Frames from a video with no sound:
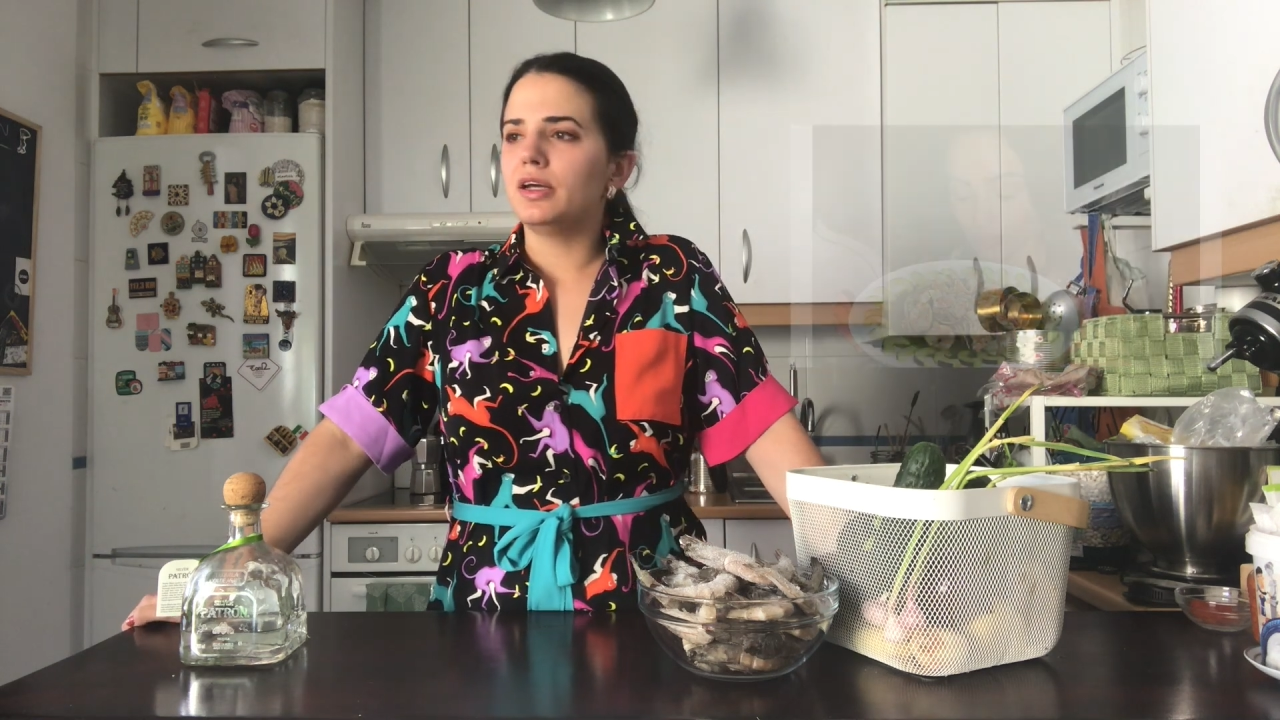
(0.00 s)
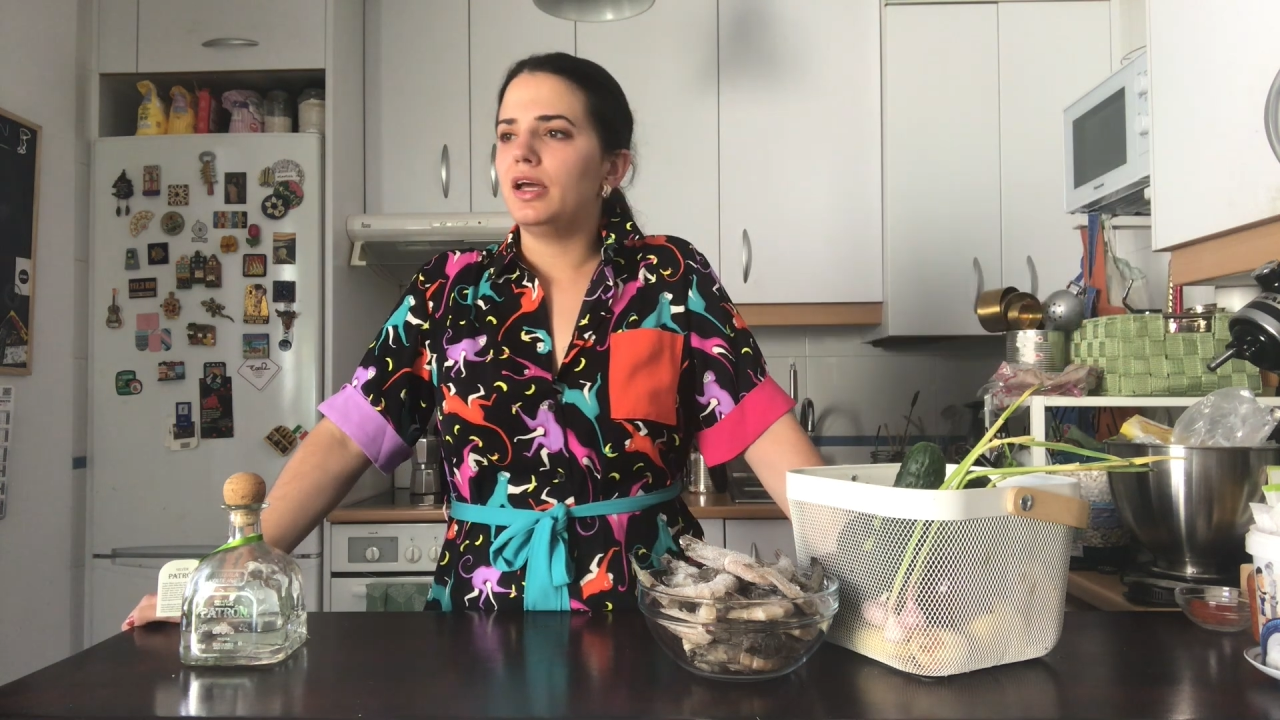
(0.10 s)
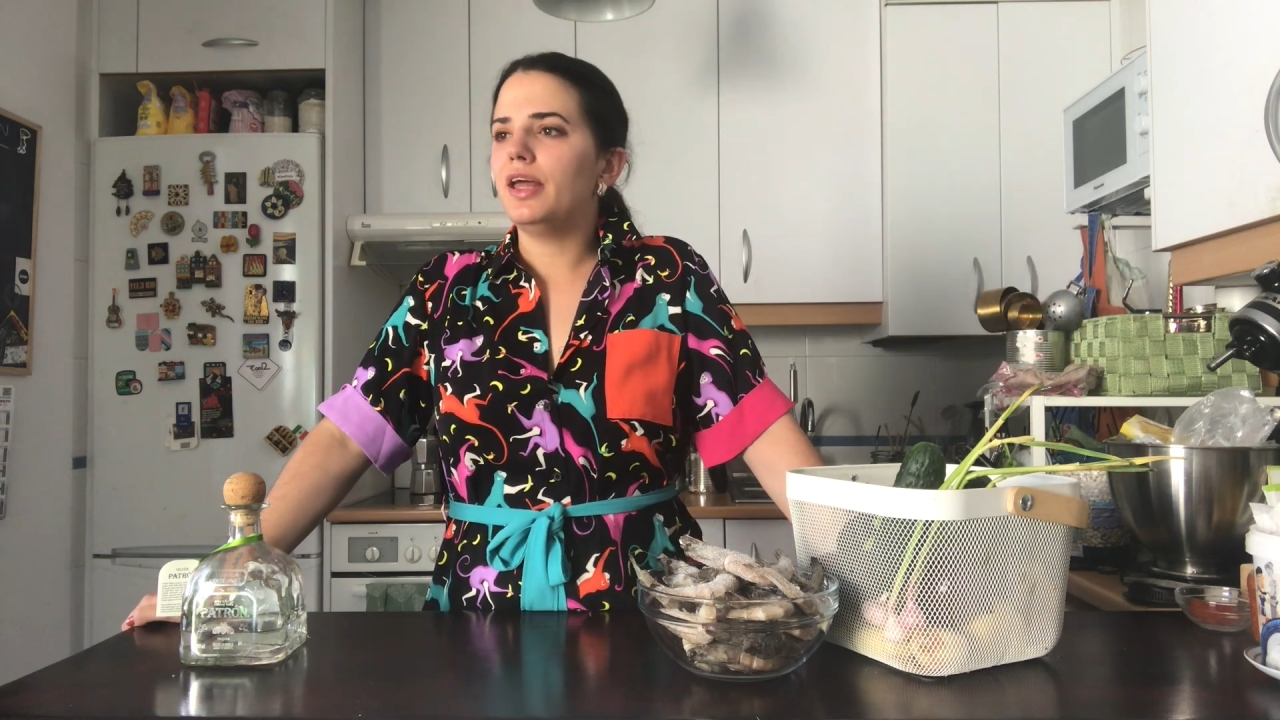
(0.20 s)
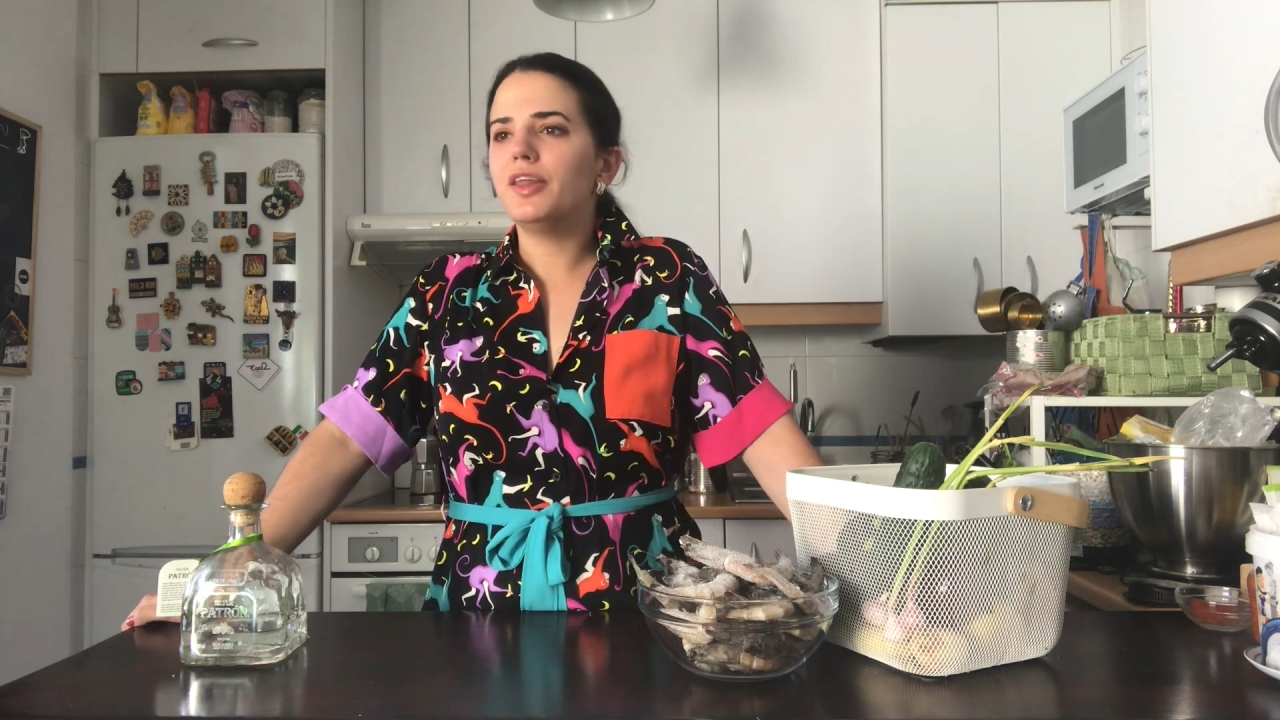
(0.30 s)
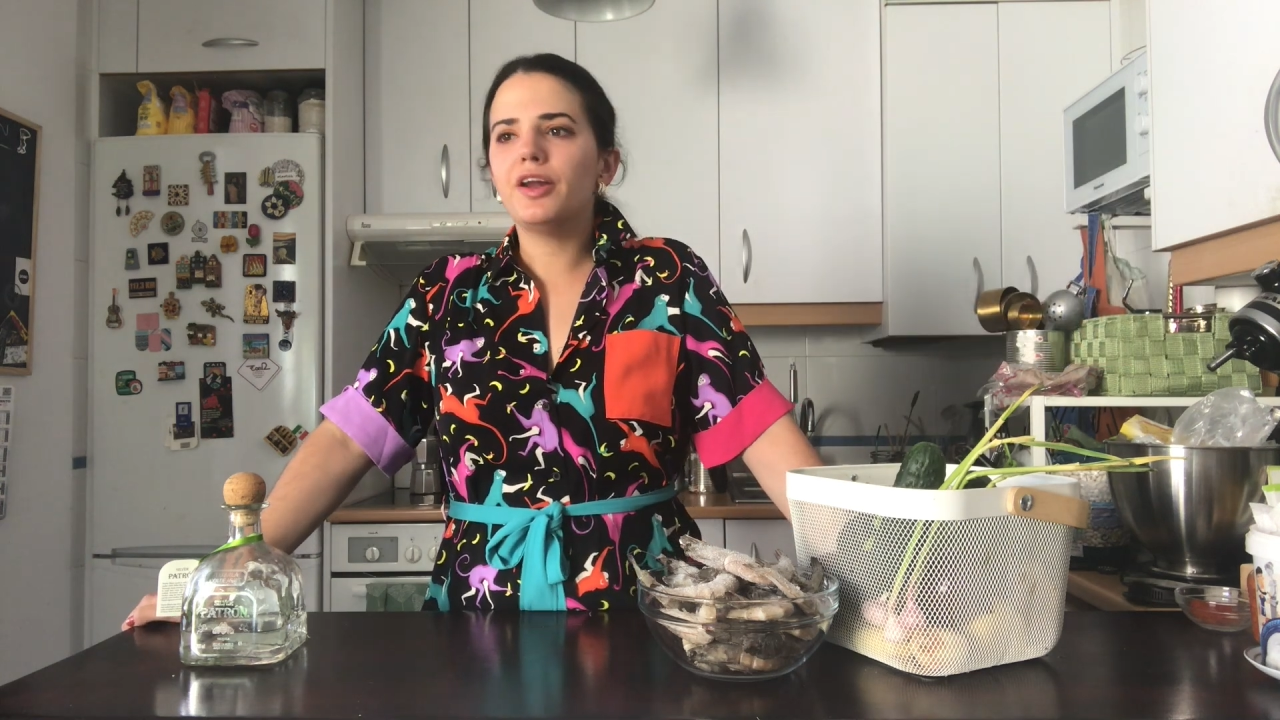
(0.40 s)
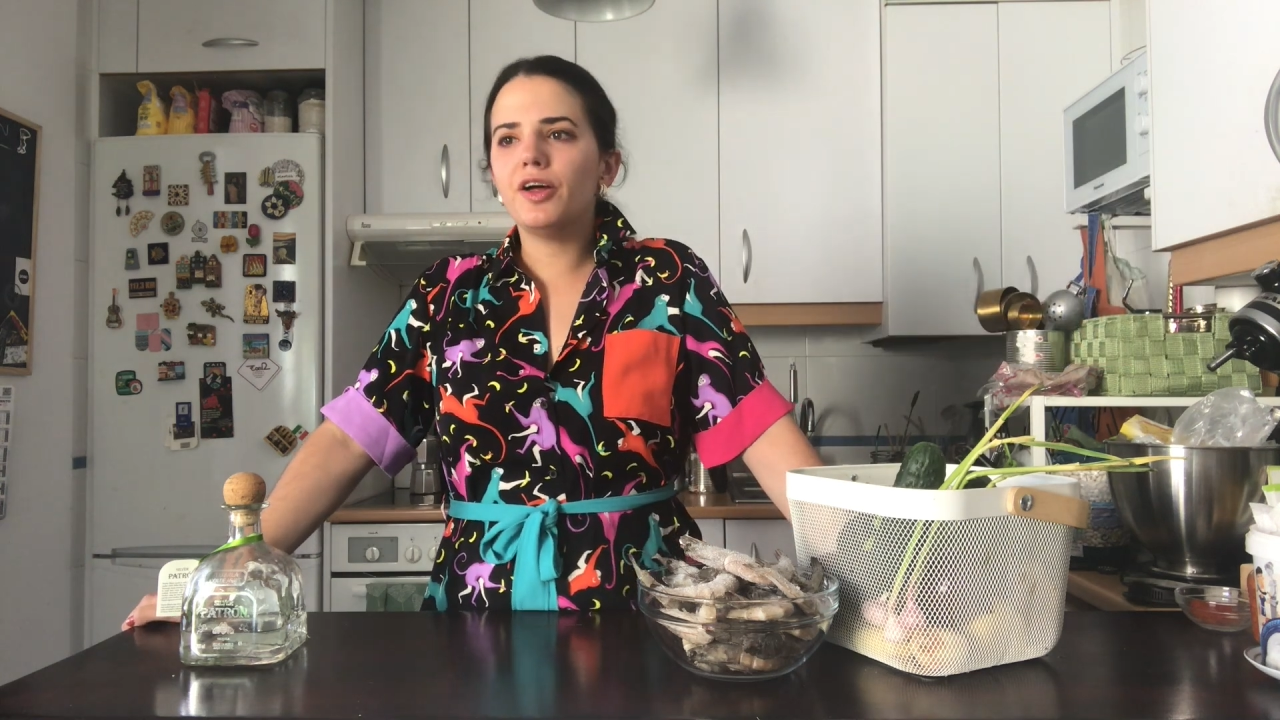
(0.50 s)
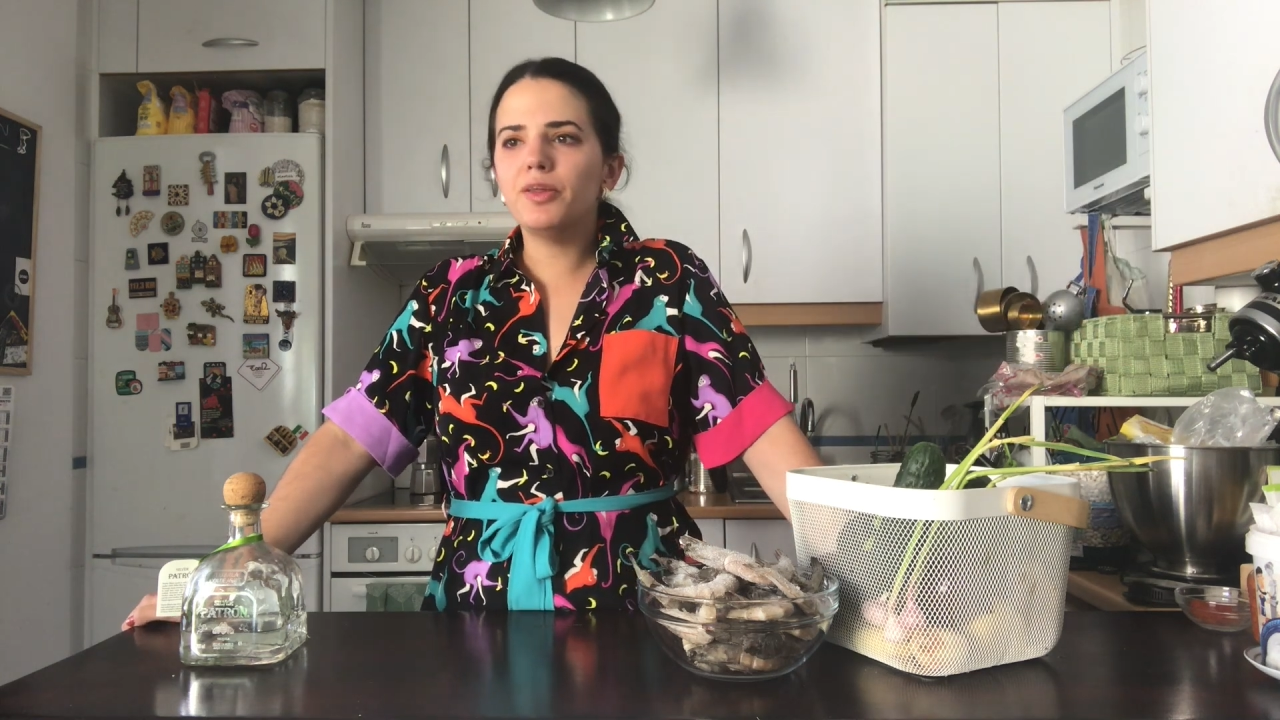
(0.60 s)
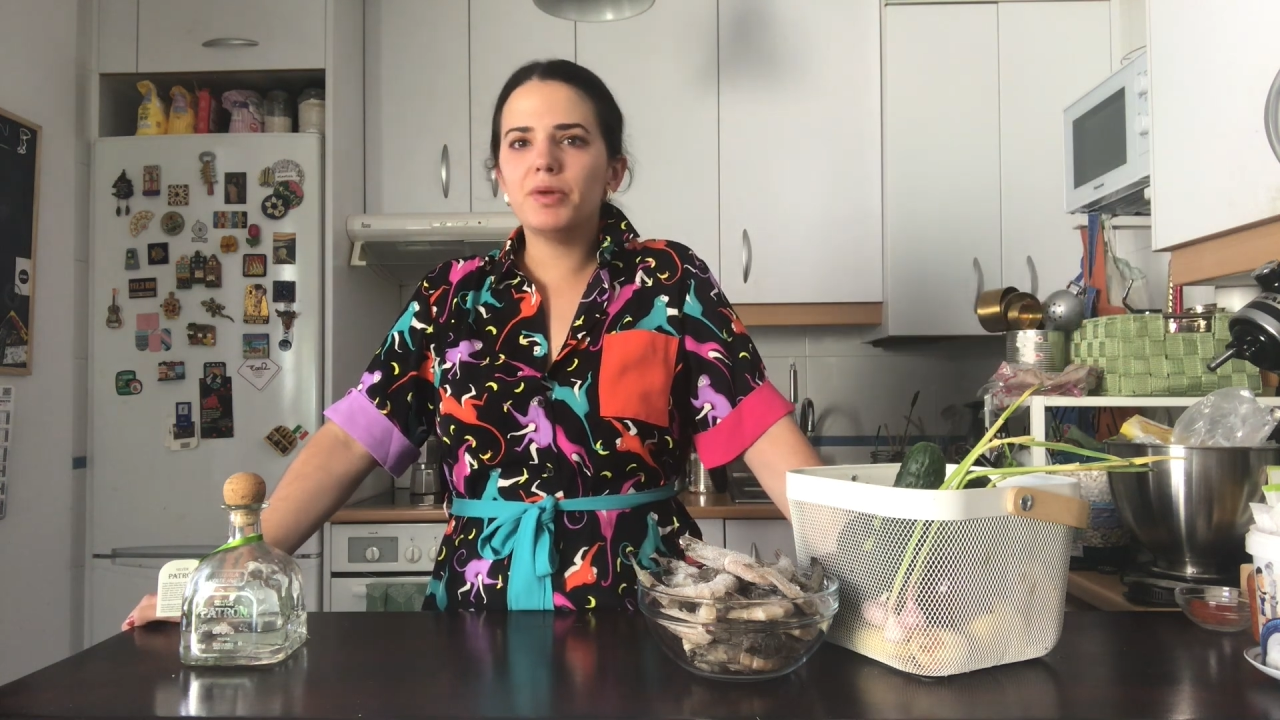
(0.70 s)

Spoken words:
And then all the